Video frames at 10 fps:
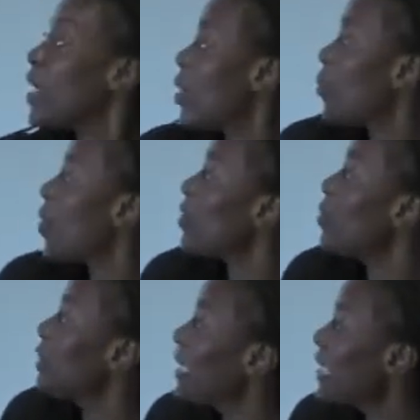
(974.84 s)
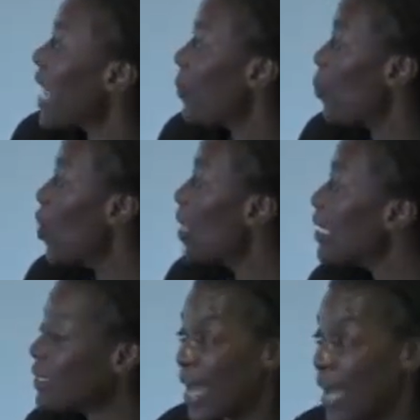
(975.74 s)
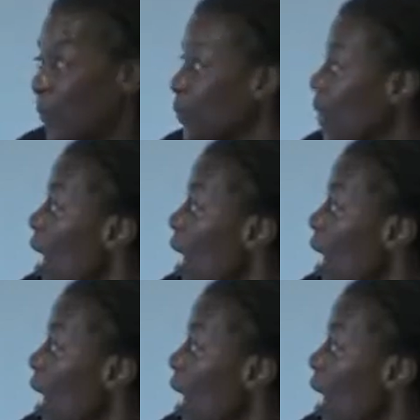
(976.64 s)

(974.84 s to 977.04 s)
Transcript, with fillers: They brought them into the lab one at a time,